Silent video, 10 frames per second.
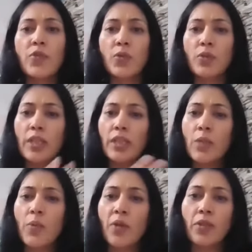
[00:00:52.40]
So
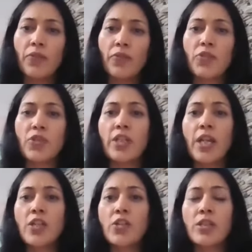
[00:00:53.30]
thinking about the
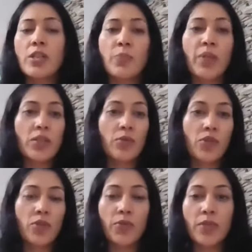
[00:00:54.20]
differentiations based
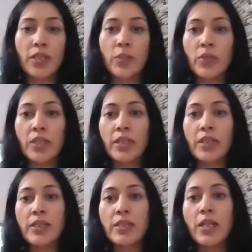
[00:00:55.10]
on children's
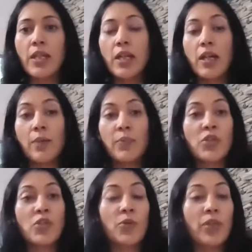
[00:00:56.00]
abilities,
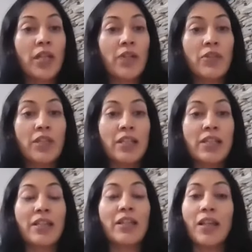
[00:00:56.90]
ensuring everything
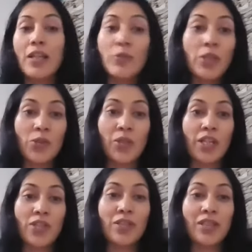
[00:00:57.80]
is aligned with
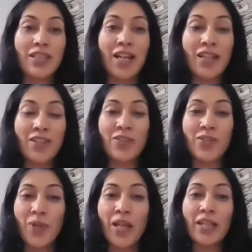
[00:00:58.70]
educational
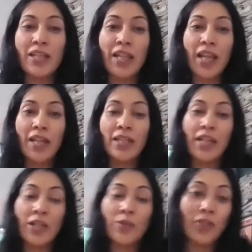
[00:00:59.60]
standards, right? And at
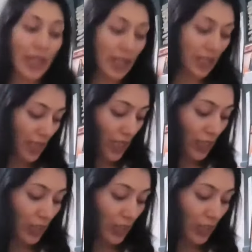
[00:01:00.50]
the end of the day,